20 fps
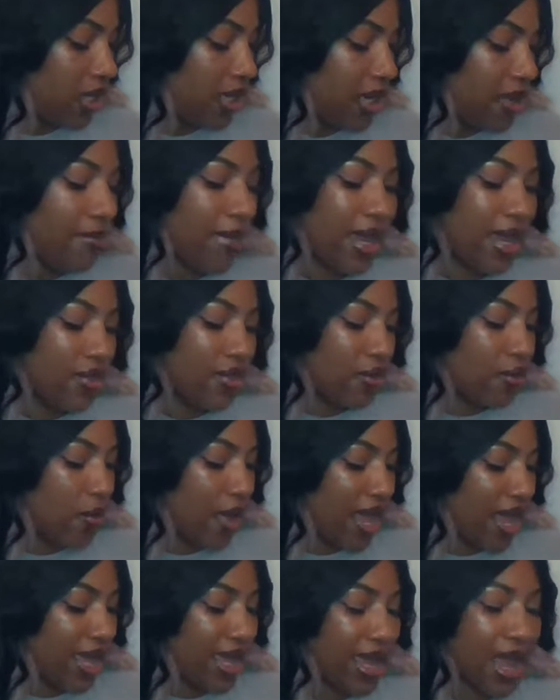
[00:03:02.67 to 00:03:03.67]
And by the
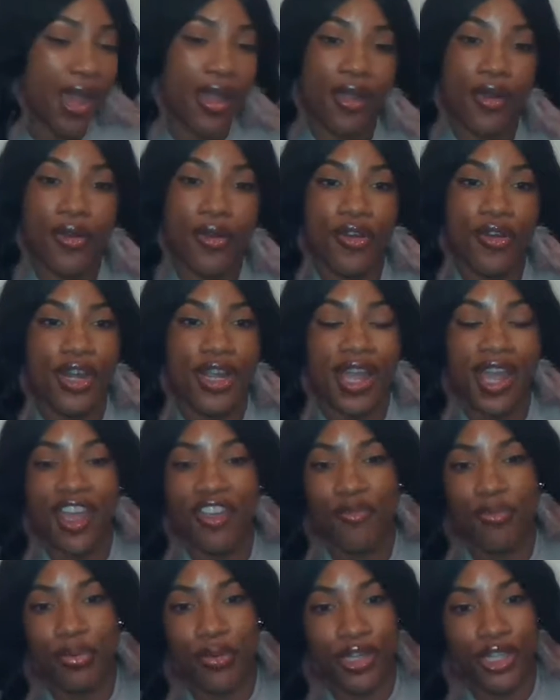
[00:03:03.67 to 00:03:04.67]
way, I already
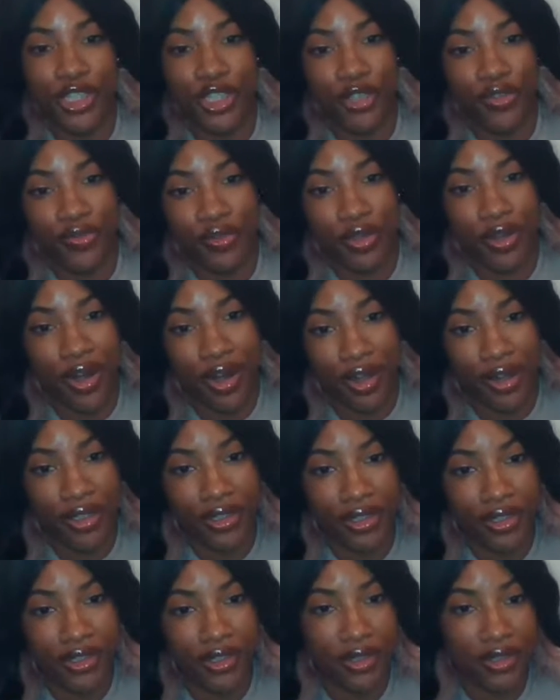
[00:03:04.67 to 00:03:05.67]
have pre-shuffle
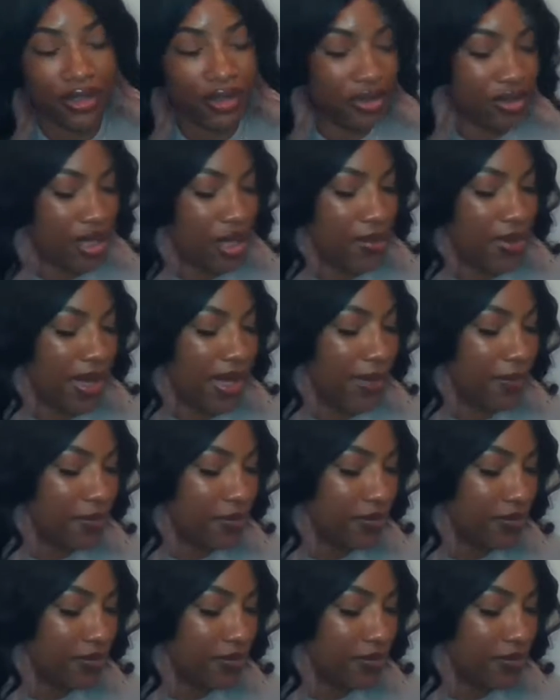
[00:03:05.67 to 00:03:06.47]
cards, all right?